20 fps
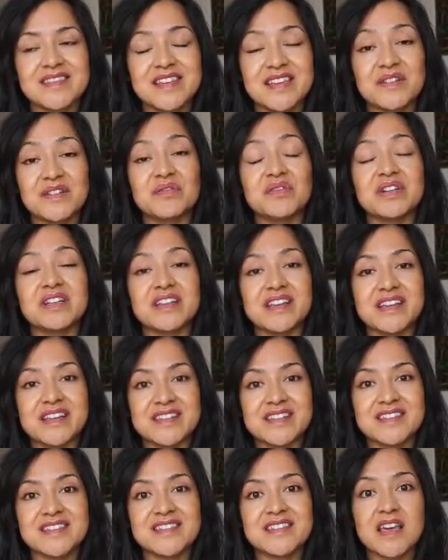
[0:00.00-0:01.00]
really
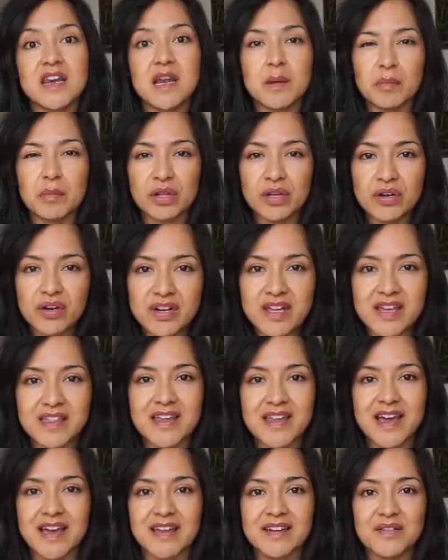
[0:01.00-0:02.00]
is. And I'm learning
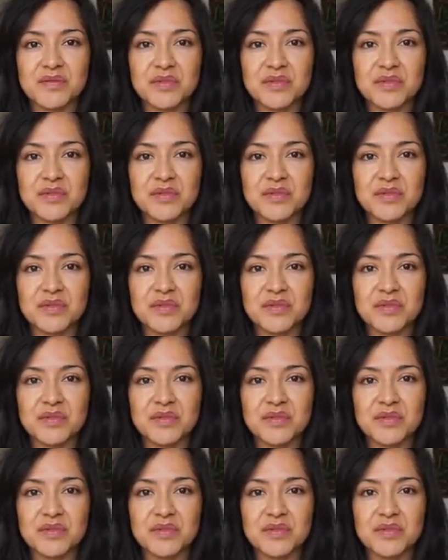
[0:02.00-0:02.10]
that,